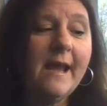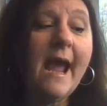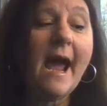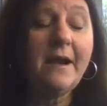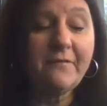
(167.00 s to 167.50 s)

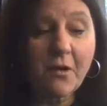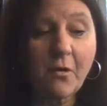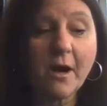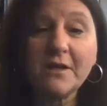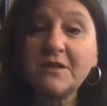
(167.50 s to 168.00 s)
And of
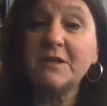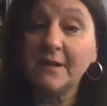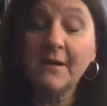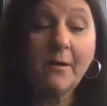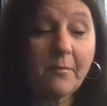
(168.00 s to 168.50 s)
course,
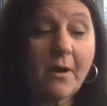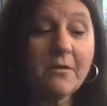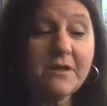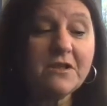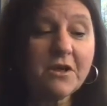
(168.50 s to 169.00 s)

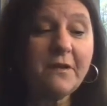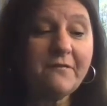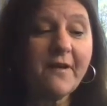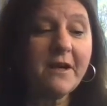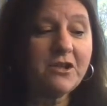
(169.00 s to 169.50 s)
Brogdon's good
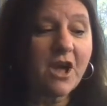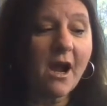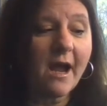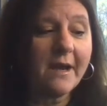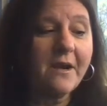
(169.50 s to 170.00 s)
friend
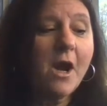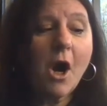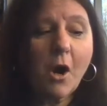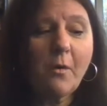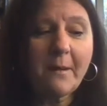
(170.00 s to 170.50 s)
John,
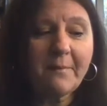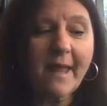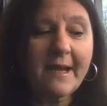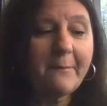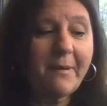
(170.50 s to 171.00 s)
who had
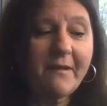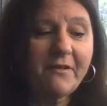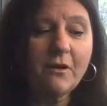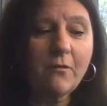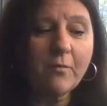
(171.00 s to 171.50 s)
played a
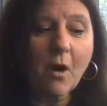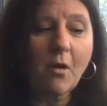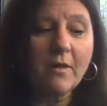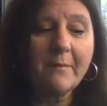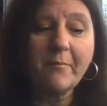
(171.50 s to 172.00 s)
pivotal
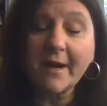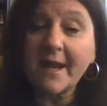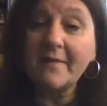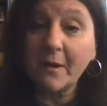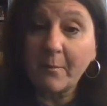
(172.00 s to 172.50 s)
role in
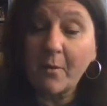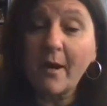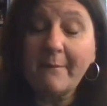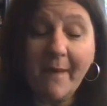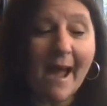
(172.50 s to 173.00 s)
bringing their
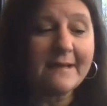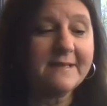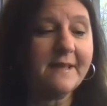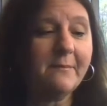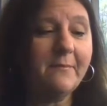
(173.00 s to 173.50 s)
boy back
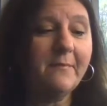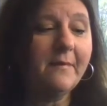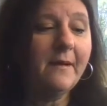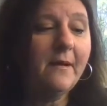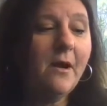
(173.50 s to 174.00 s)
to them.
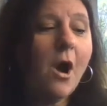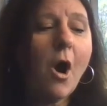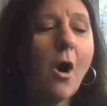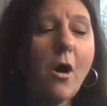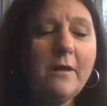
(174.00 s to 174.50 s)

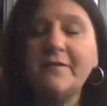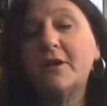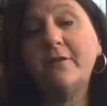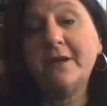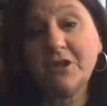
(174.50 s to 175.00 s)
All of the
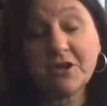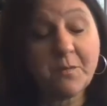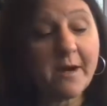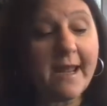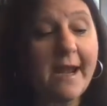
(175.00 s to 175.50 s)
creatures
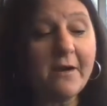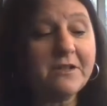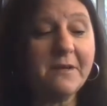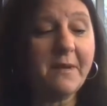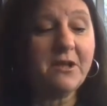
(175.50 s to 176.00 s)
were eager
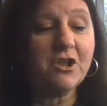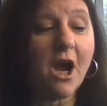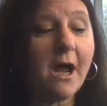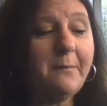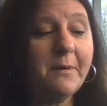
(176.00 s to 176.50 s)
to meet
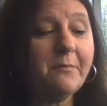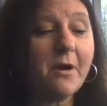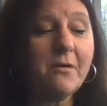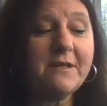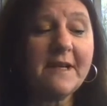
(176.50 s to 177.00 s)
John, but
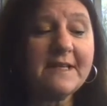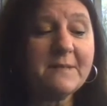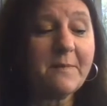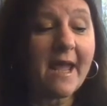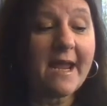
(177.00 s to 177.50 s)
Brogdon
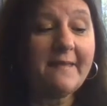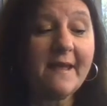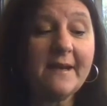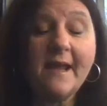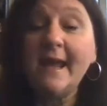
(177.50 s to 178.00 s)
explained
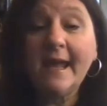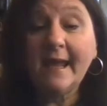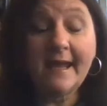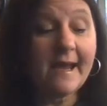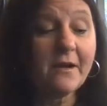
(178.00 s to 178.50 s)
that
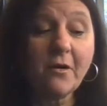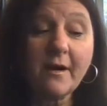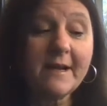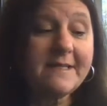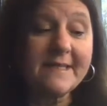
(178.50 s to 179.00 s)
he had
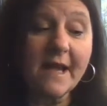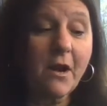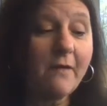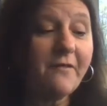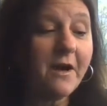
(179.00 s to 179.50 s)
already set
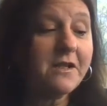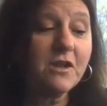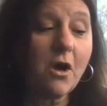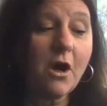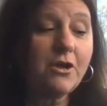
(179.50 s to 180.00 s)
off on his
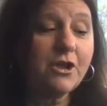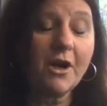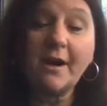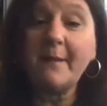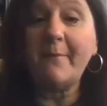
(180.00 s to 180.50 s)
long
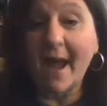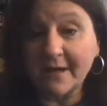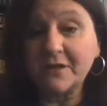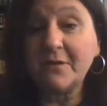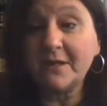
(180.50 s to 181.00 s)
journey
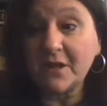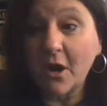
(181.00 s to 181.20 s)
back to his